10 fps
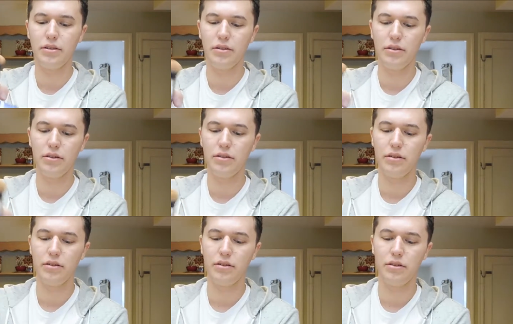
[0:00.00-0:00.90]

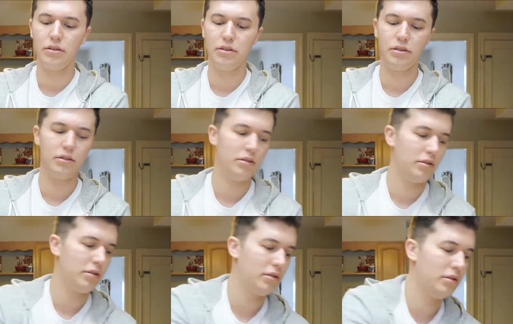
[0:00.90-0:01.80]

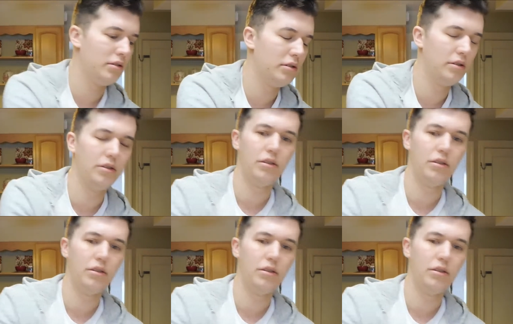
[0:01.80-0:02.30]
Nobody speaks.